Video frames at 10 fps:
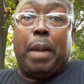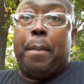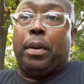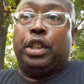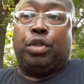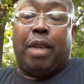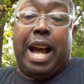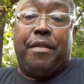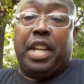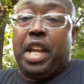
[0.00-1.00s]
People are
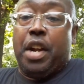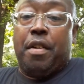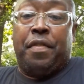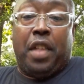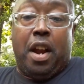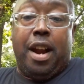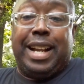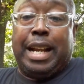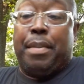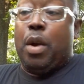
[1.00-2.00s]
driving here and there. They
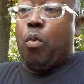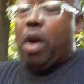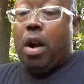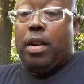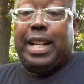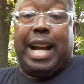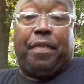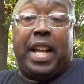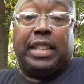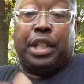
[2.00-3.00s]
got to be at work. They got
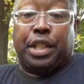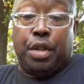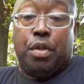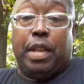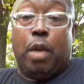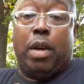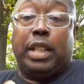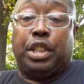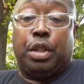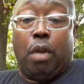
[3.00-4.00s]
things to do. They're
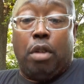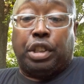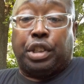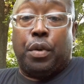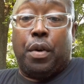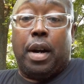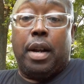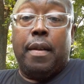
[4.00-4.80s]
rushing to the grocery store.